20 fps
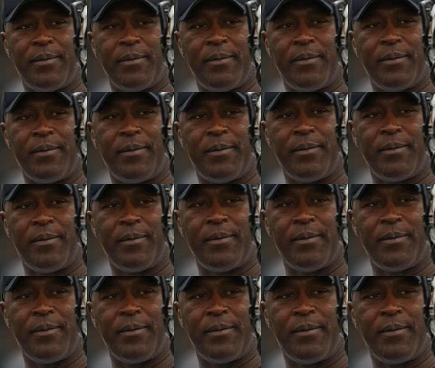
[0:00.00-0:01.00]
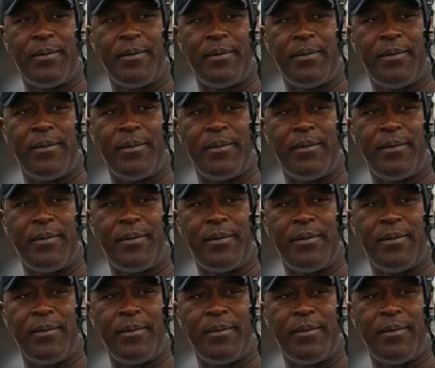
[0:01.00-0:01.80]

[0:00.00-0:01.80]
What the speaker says: No one is speaking in this clip.